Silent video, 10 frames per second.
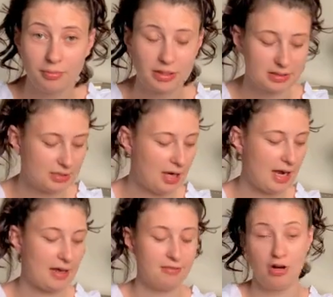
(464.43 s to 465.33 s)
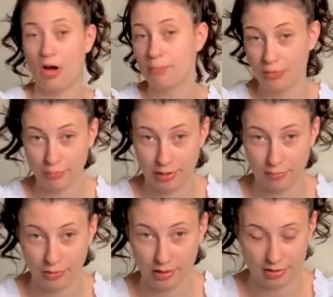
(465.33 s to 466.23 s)
because I have not been wearing
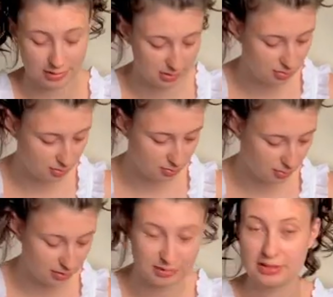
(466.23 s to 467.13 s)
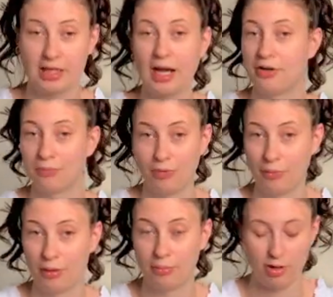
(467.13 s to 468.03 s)
bras because I don't want to
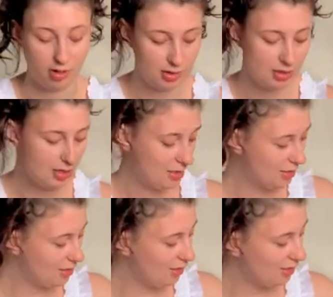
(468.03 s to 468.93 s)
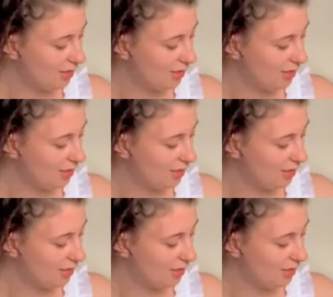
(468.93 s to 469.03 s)
wear a bra.